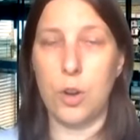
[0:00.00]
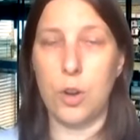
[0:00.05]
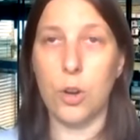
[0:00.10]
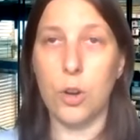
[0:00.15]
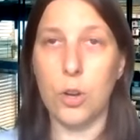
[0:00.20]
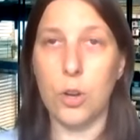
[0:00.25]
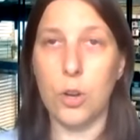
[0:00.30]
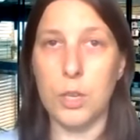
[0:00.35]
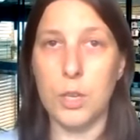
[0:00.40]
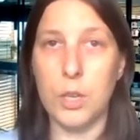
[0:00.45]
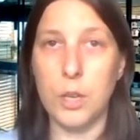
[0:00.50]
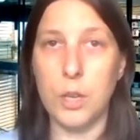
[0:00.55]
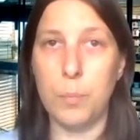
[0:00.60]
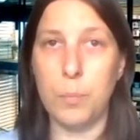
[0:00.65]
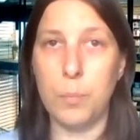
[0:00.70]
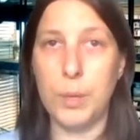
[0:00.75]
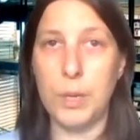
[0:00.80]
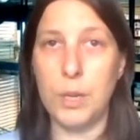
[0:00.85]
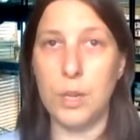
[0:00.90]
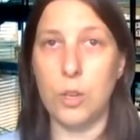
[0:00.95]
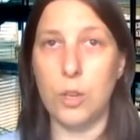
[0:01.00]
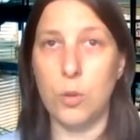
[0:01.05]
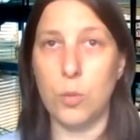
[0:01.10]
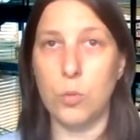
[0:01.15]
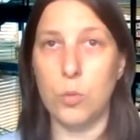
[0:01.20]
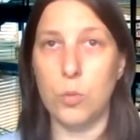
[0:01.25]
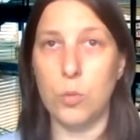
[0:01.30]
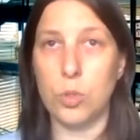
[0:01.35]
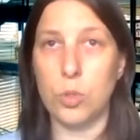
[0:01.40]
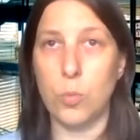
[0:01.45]
currently being
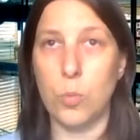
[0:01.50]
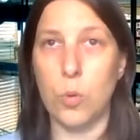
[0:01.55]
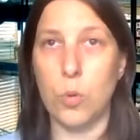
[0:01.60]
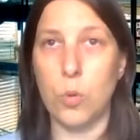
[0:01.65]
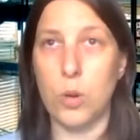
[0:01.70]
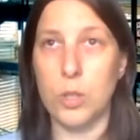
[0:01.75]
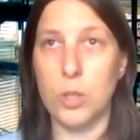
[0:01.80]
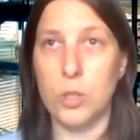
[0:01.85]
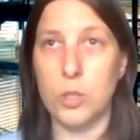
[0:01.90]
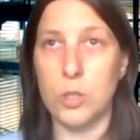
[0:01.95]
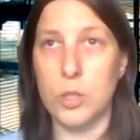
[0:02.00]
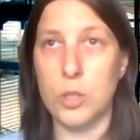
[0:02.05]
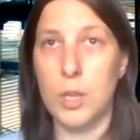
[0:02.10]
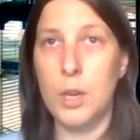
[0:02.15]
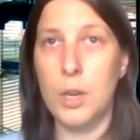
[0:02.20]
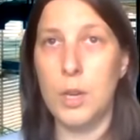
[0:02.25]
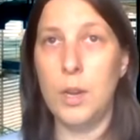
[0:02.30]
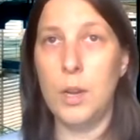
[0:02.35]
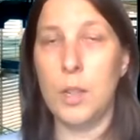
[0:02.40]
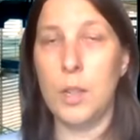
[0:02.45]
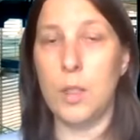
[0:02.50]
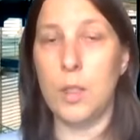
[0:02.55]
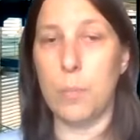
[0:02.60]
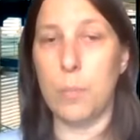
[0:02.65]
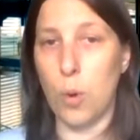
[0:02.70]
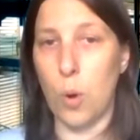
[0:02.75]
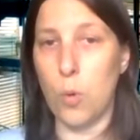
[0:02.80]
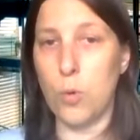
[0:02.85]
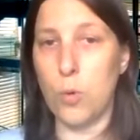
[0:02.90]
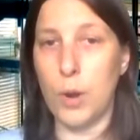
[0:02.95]
used towards the
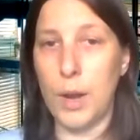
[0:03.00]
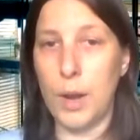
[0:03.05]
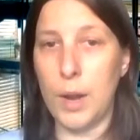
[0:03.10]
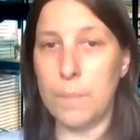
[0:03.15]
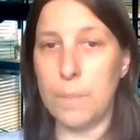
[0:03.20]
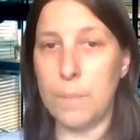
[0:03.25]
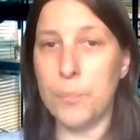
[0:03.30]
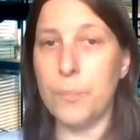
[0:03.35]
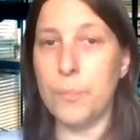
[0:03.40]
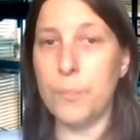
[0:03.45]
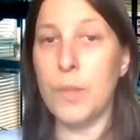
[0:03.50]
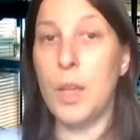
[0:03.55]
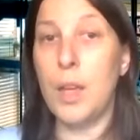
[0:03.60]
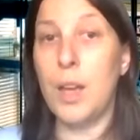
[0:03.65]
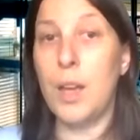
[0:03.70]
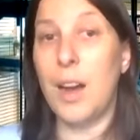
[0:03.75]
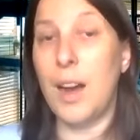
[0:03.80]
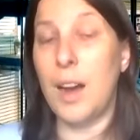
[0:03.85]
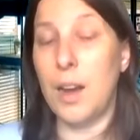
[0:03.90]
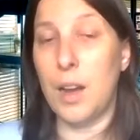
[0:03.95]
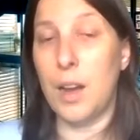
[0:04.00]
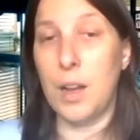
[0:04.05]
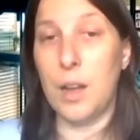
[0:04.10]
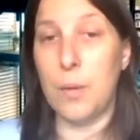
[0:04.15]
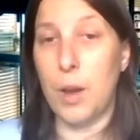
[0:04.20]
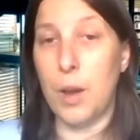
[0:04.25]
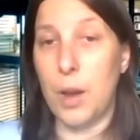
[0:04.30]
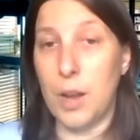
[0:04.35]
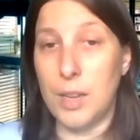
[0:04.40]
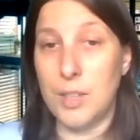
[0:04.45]
program.
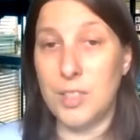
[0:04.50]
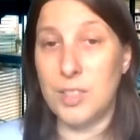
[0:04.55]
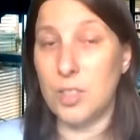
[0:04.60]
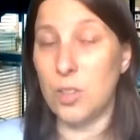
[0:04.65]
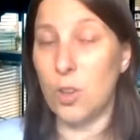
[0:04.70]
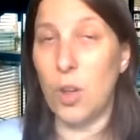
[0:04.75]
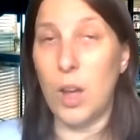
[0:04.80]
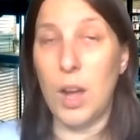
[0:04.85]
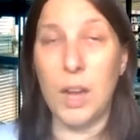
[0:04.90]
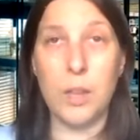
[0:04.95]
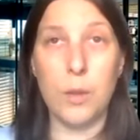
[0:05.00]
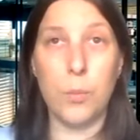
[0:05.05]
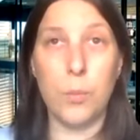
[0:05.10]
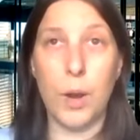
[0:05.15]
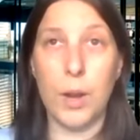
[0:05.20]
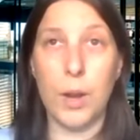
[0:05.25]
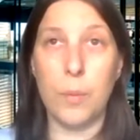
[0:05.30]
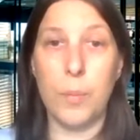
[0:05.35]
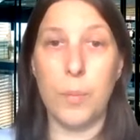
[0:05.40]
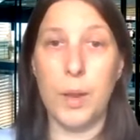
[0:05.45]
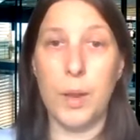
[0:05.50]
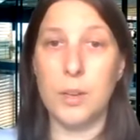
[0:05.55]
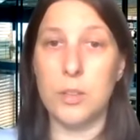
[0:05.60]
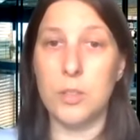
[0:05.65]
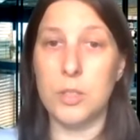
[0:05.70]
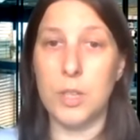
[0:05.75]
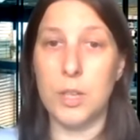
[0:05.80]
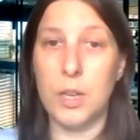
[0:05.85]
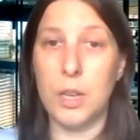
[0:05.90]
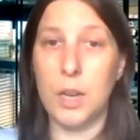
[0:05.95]
I still highly
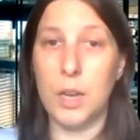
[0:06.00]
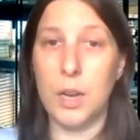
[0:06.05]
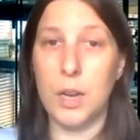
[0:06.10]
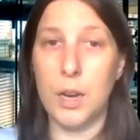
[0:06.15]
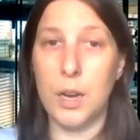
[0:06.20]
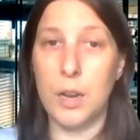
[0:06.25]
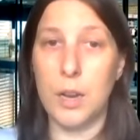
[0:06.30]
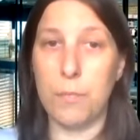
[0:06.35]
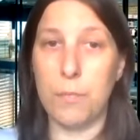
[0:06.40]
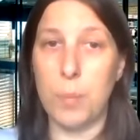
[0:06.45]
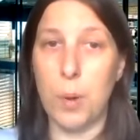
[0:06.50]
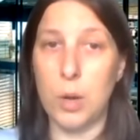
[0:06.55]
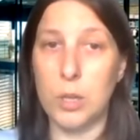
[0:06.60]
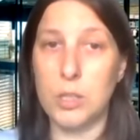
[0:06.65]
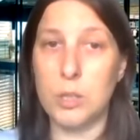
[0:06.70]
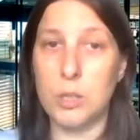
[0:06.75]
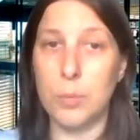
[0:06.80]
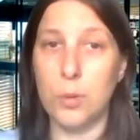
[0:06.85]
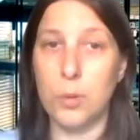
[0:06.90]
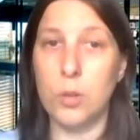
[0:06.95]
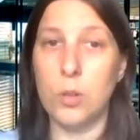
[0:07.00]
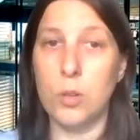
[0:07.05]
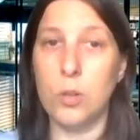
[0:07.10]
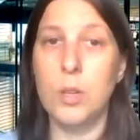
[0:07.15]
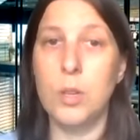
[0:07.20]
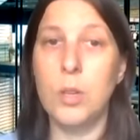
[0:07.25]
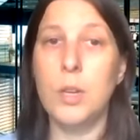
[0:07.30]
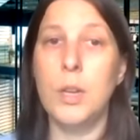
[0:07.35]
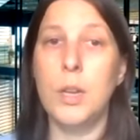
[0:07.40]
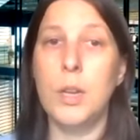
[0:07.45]
recommend, if
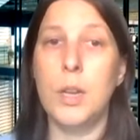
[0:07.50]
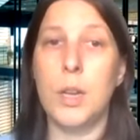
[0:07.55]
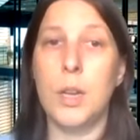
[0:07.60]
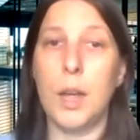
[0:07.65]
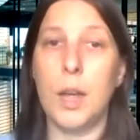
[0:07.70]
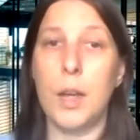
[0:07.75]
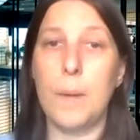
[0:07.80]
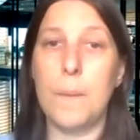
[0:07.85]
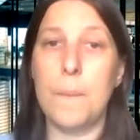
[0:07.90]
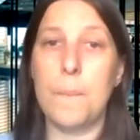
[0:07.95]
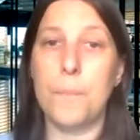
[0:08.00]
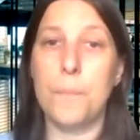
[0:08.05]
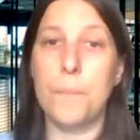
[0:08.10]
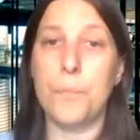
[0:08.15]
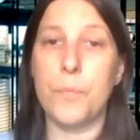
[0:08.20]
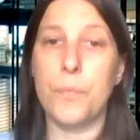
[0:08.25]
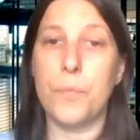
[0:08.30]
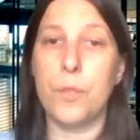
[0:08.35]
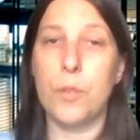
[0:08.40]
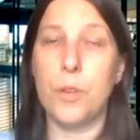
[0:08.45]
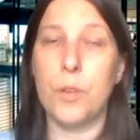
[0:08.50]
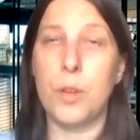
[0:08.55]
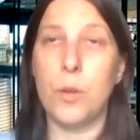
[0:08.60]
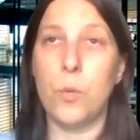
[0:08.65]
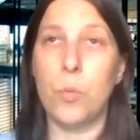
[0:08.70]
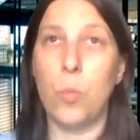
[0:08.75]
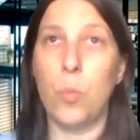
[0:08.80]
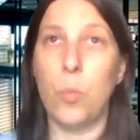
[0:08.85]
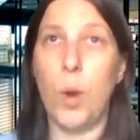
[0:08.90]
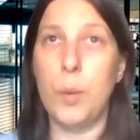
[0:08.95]
possible,
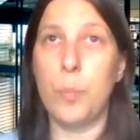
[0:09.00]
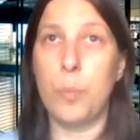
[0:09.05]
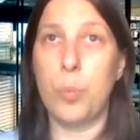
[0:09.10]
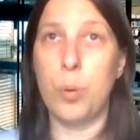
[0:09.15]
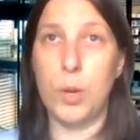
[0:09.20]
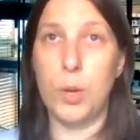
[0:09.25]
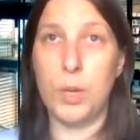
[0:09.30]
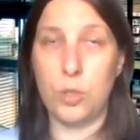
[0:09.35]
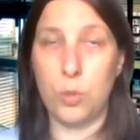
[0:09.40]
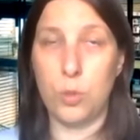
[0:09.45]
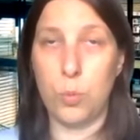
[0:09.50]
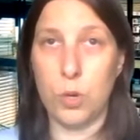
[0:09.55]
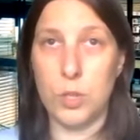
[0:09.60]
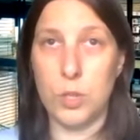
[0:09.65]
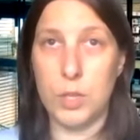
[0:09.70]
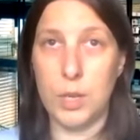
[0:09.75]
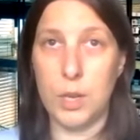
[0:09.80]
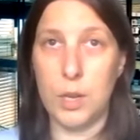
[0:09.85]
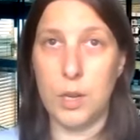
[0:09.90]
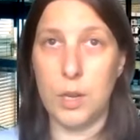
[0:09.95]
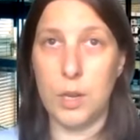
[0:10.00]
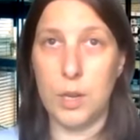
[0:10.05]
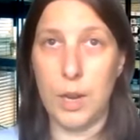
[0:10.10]
when putting towards